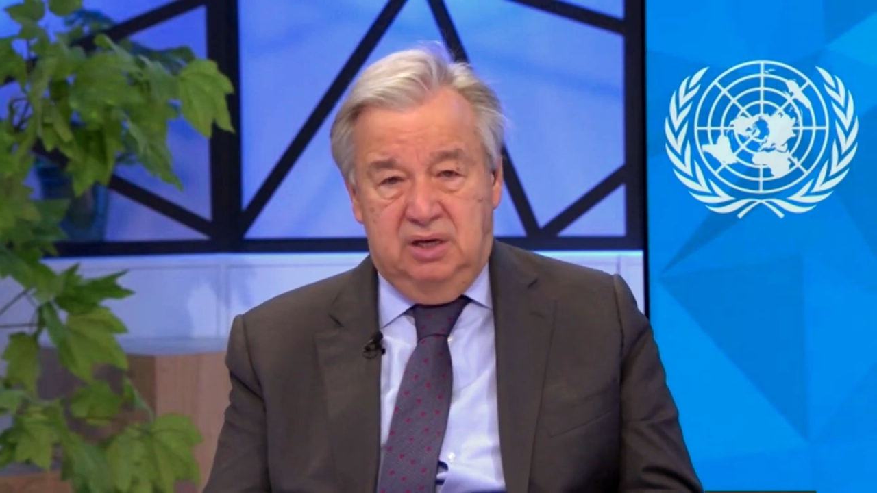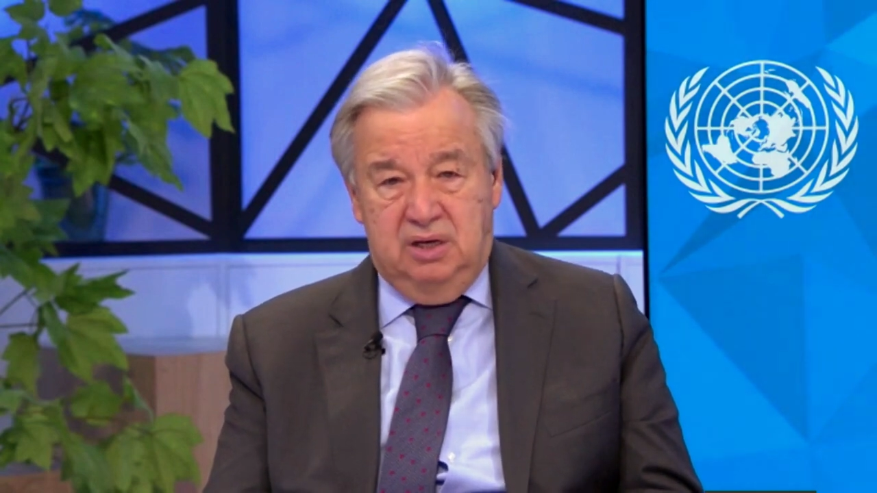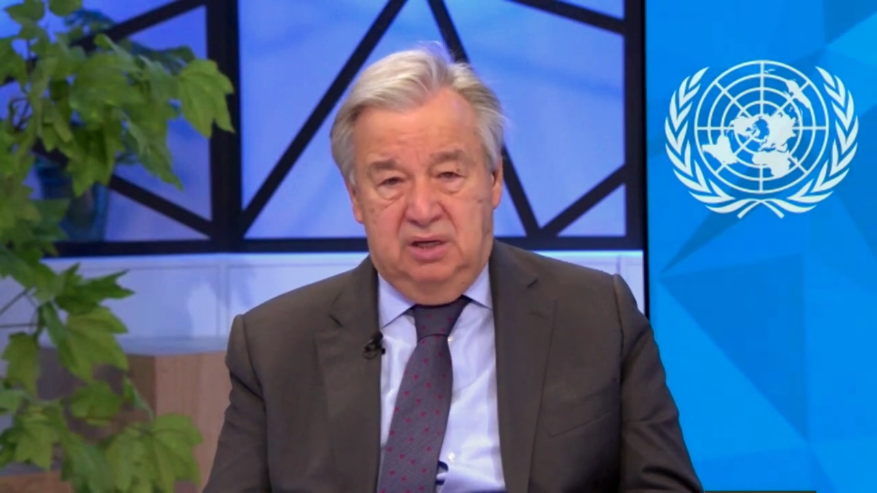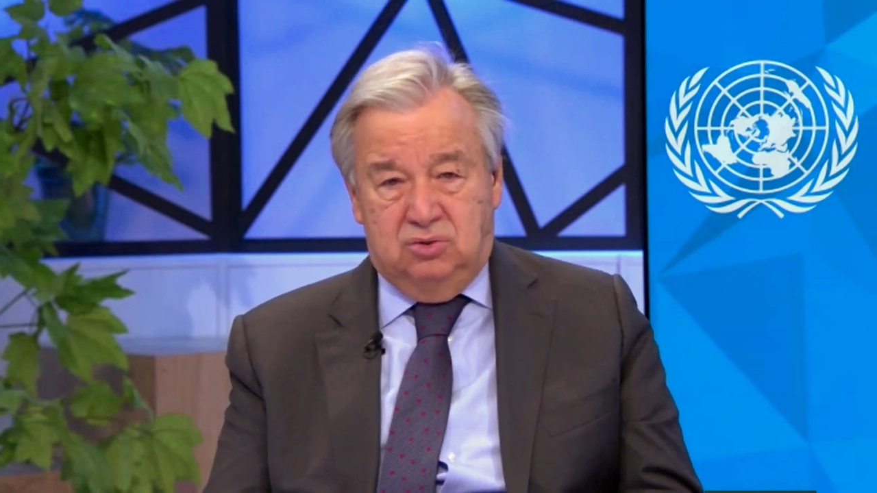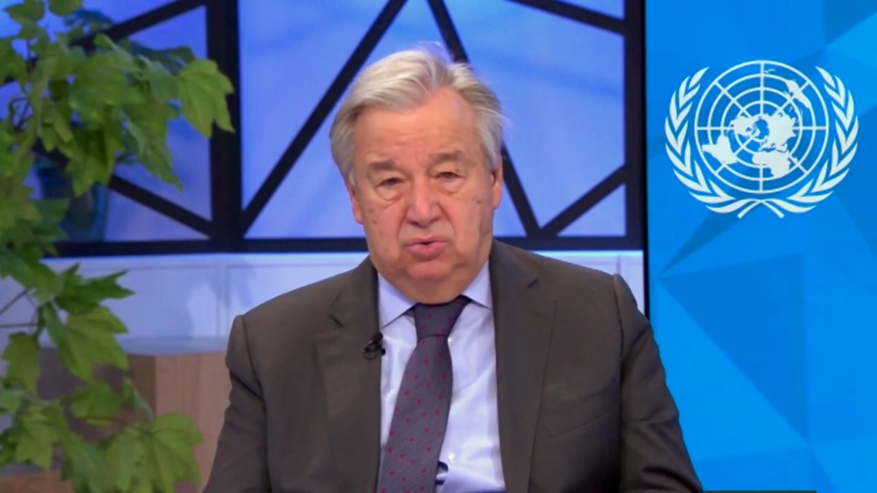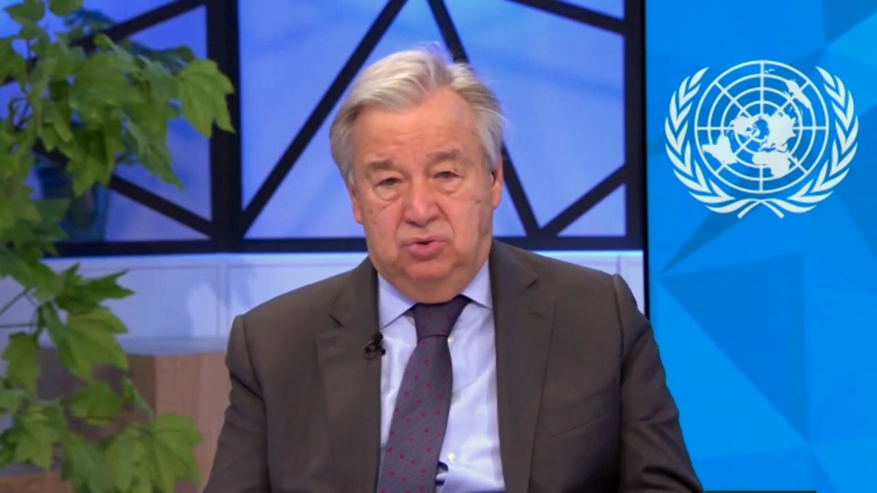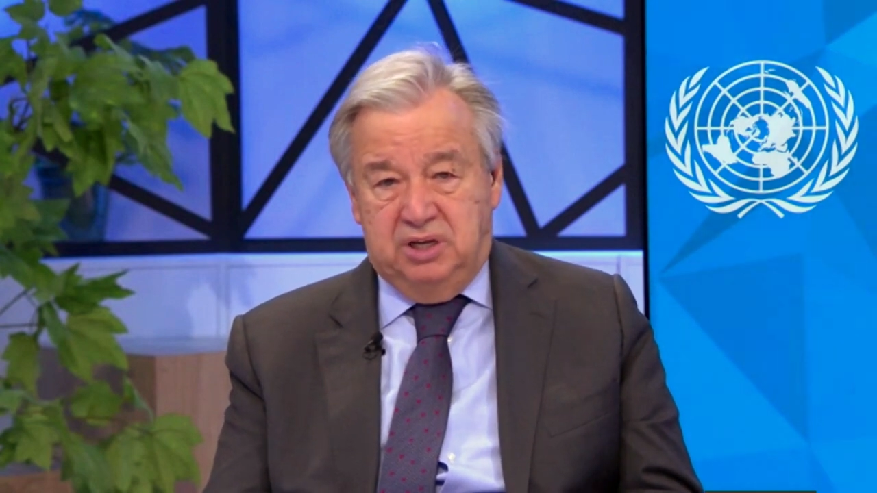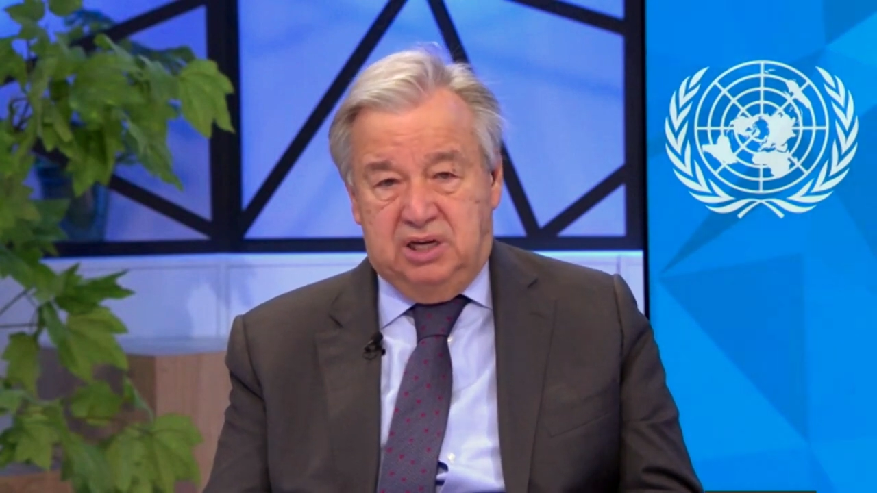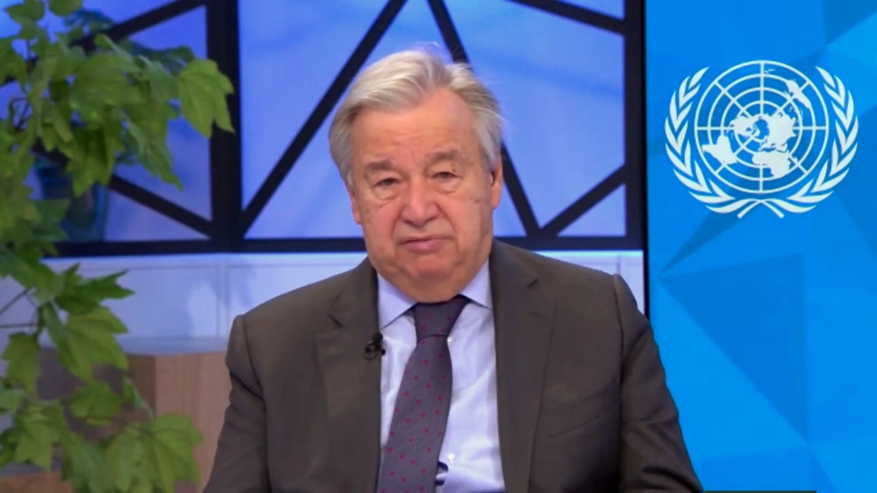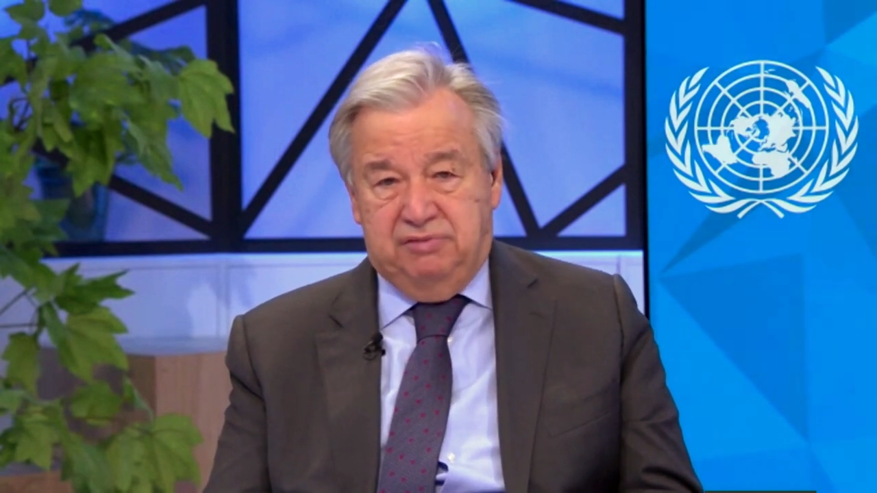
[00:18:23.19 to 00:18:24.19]
to
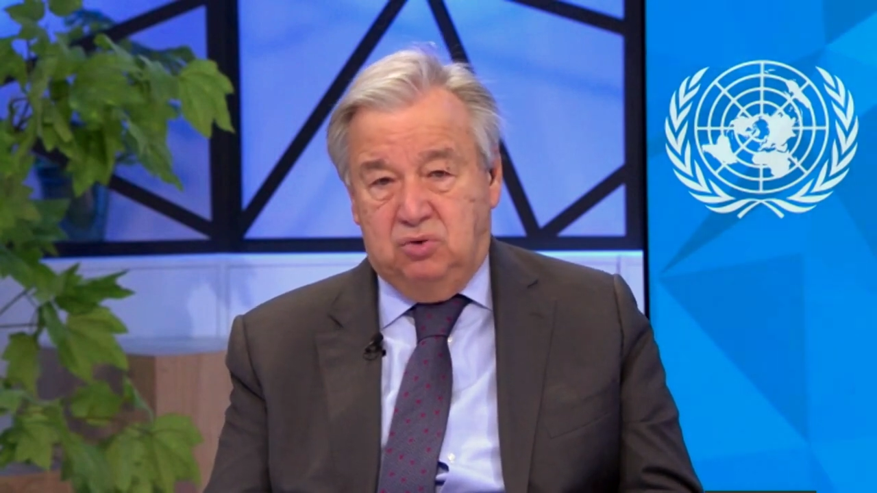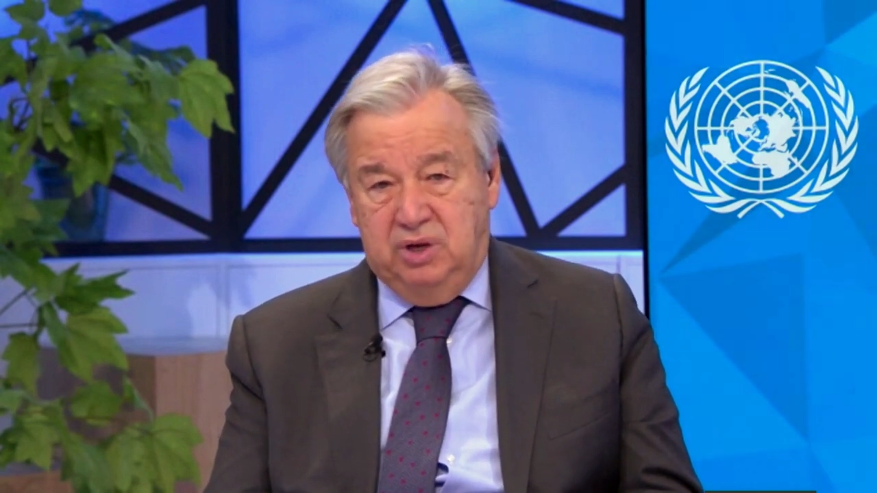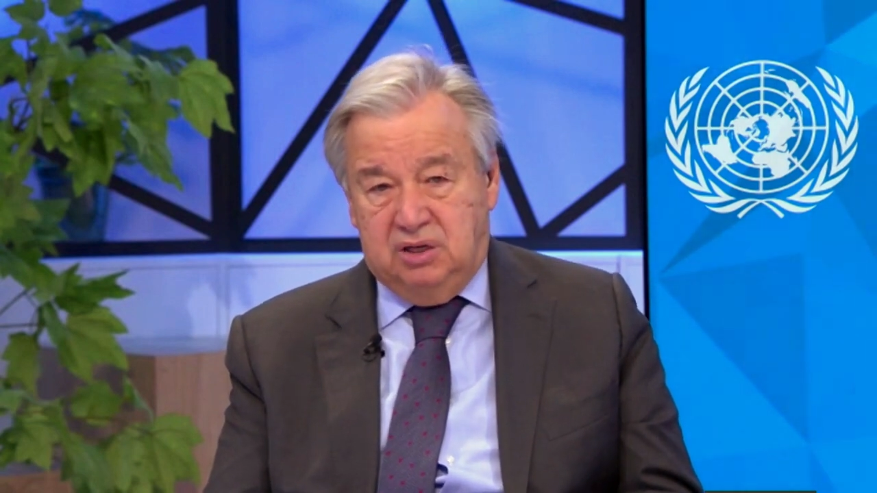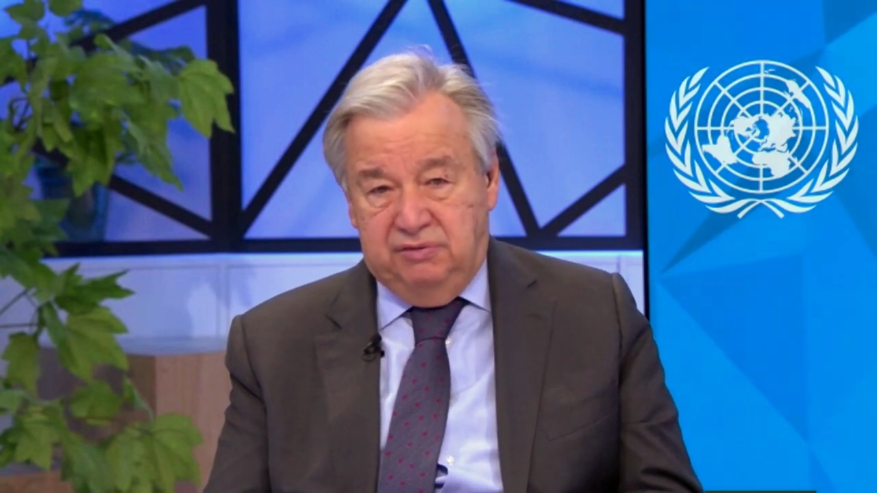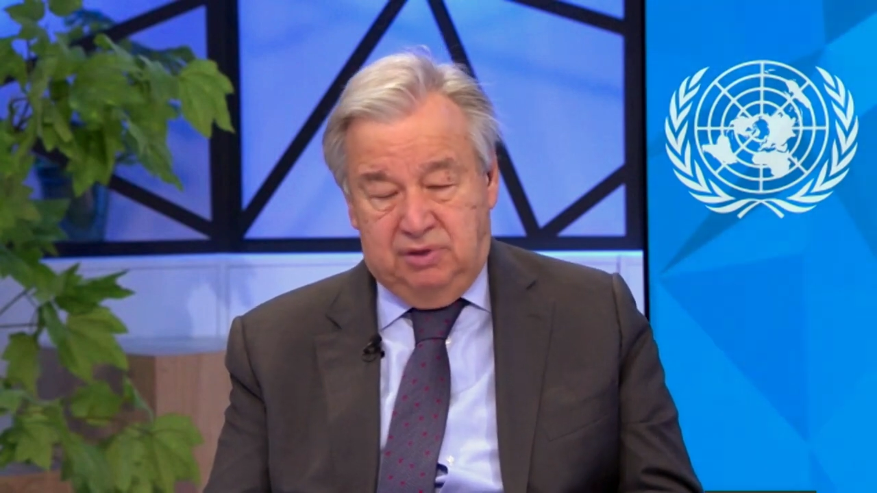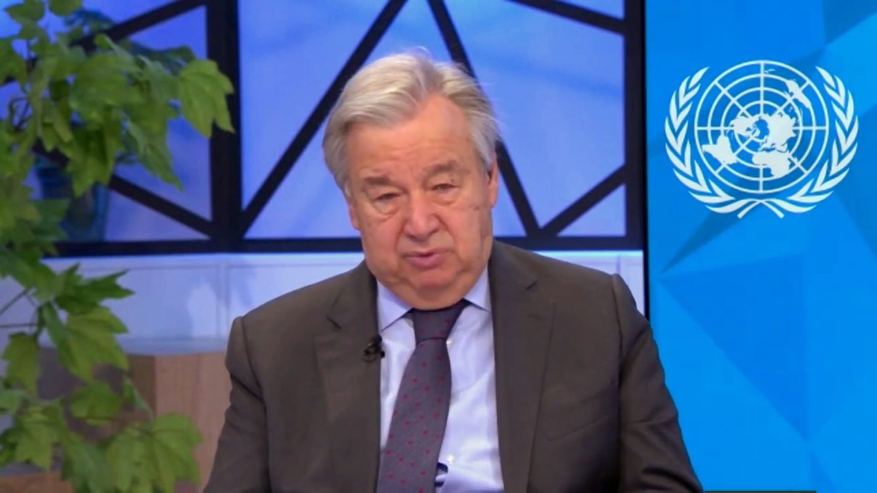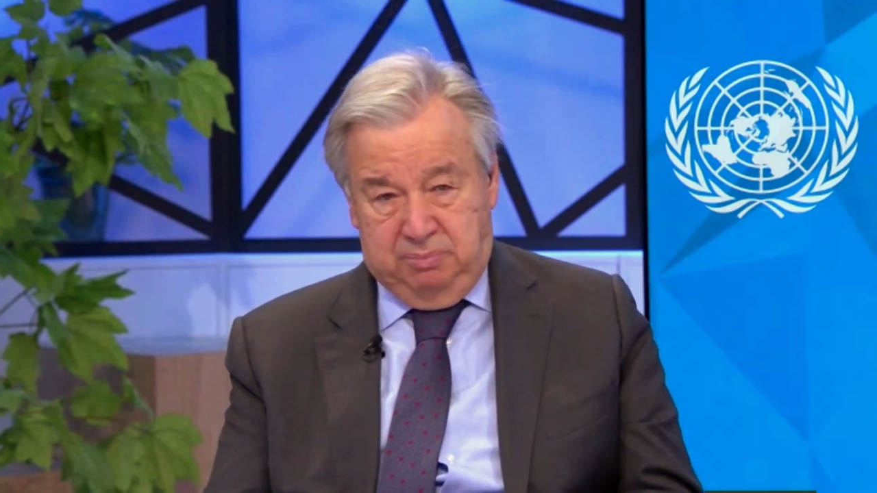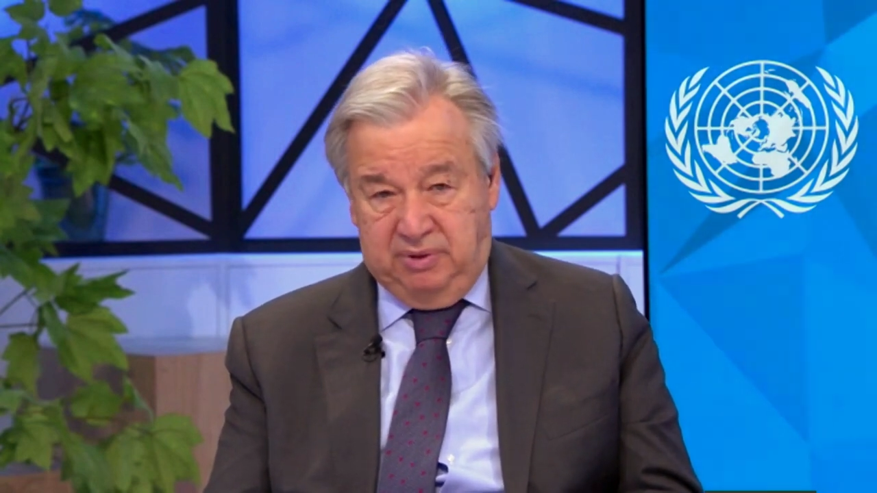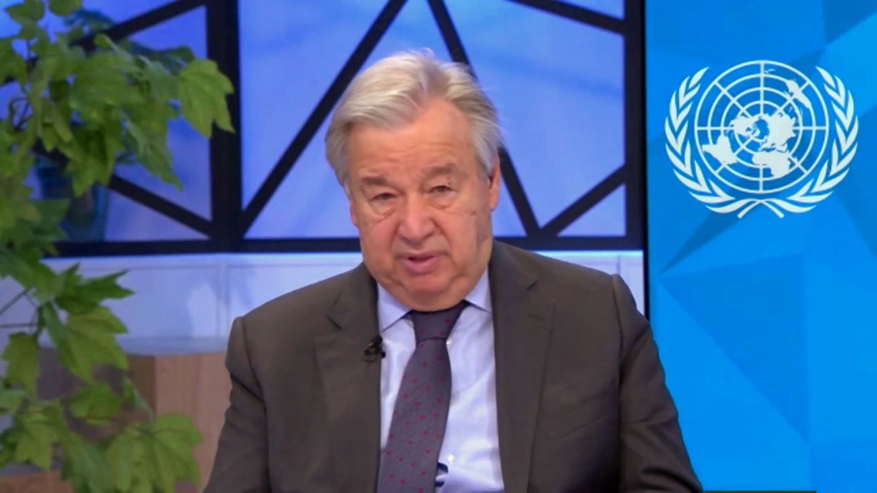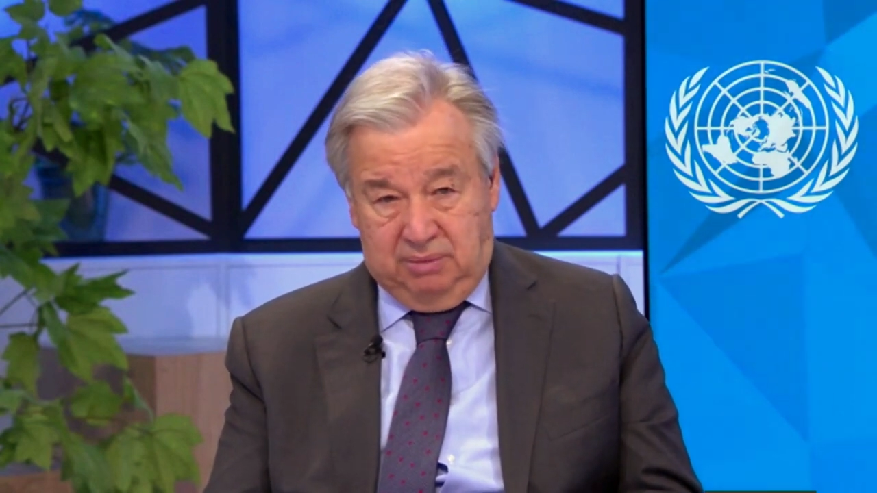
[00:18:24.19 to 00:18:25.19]
recover quickly
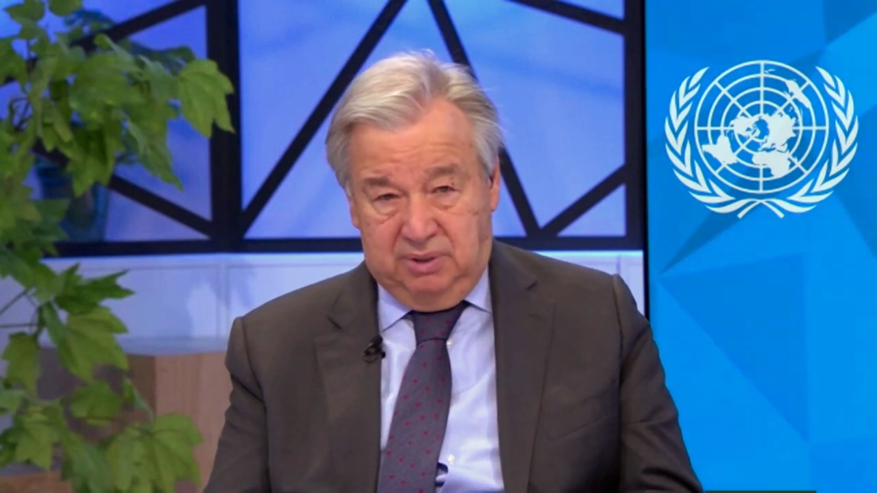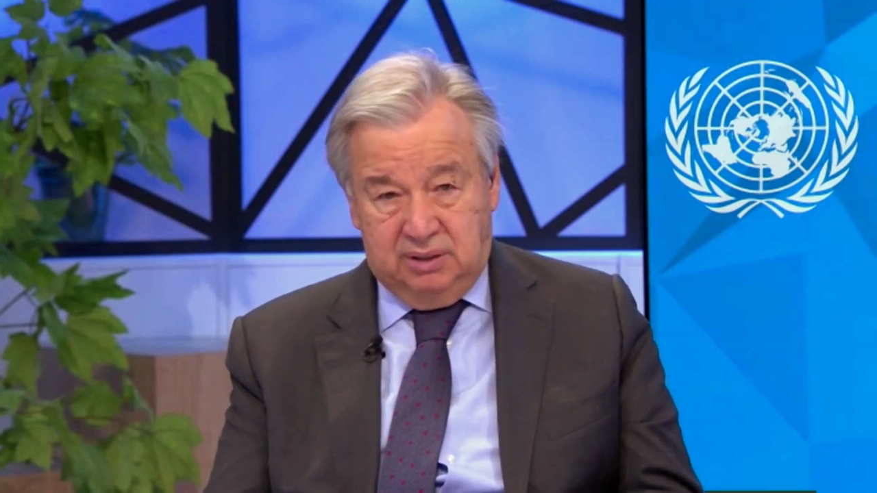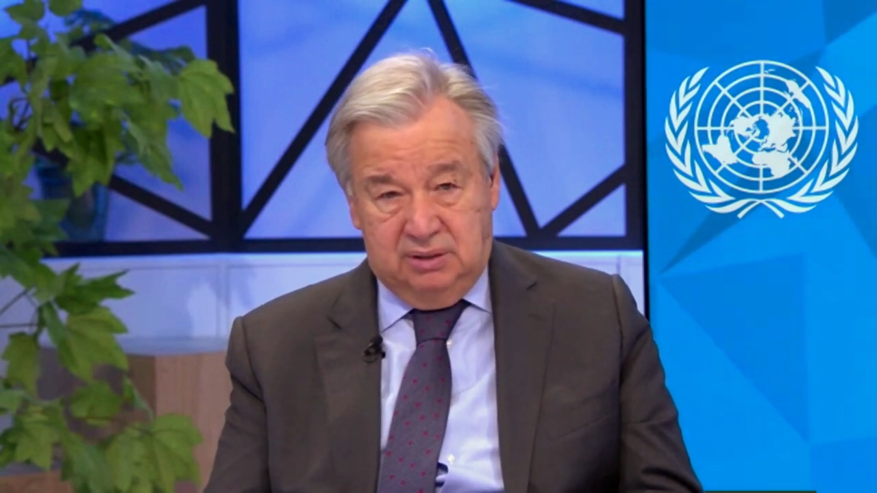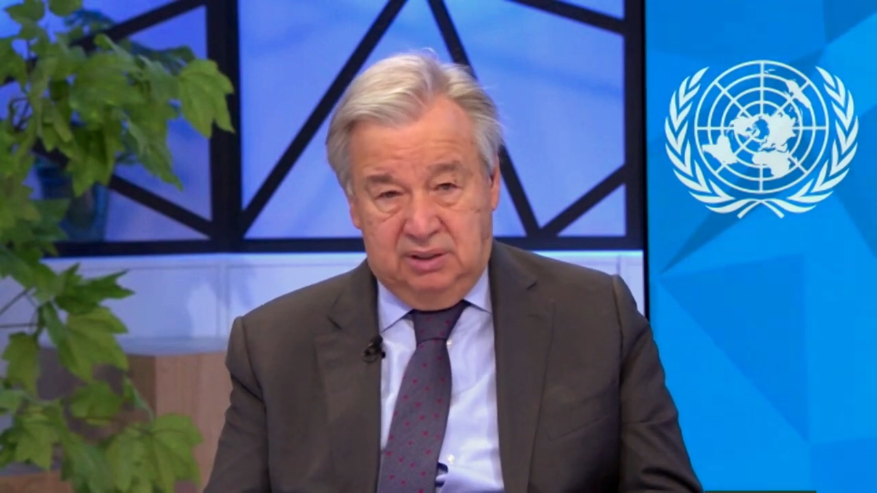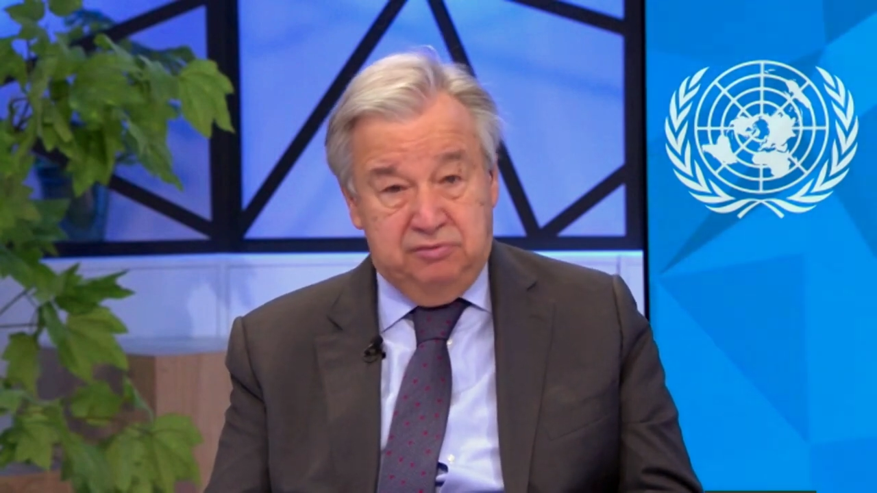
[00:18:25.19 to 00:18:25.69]
from the pandemic.